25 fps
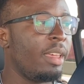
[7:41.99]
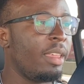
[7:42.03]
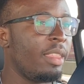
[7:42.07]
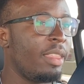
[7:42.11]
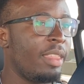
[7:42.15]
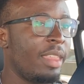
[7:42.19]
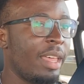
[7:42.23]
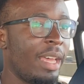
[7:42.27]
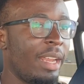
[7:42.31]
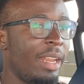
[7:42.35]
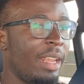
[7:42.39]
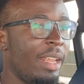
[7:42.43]

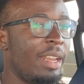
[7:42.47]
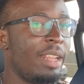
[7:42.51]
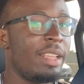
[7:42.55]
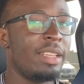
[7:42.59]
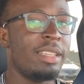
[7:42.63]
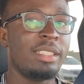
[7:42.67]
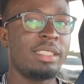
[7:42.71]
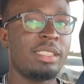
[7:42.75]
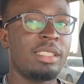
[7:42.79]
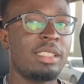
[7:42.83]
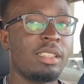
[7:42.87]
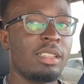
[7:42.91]
that it
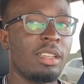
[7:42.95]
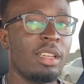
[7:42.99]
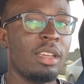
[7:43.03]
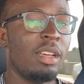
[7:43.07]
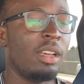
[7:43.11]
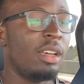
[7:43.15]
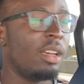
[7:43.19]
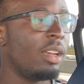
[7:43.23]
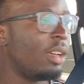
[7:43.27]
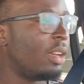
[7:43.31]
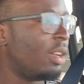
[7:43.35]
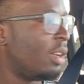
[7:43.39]
is
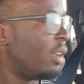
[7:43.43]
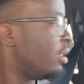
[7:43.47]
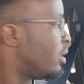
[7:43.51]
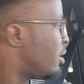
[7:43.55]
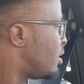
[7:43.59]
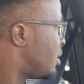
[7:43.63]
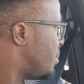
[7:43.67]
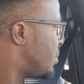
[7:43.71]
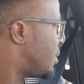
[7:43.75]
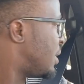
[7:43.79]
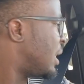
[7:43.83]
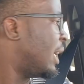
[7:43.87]
a
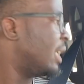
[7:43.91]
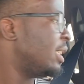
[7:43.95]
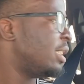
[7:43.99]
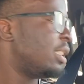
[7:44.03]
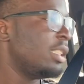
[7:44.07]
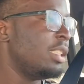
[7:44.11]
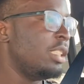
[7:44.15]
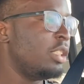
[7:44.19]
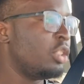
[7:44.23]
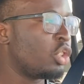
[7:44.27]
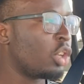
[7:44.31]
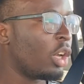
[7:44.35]

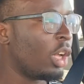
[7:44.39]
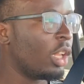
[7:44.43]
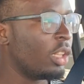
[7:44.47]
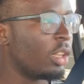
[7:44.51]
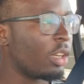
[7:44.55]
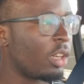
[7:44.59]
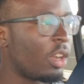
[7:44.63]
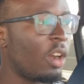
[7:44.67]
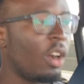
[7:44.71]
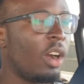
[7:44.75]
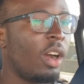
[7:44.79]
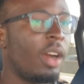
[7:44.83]
substantially taller
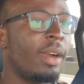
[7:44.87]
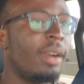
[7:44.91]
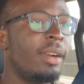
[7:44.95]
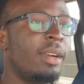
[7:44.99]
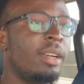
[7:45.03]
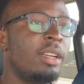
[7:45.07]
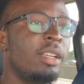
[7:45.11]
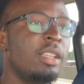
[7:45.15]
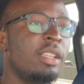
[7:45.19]
car.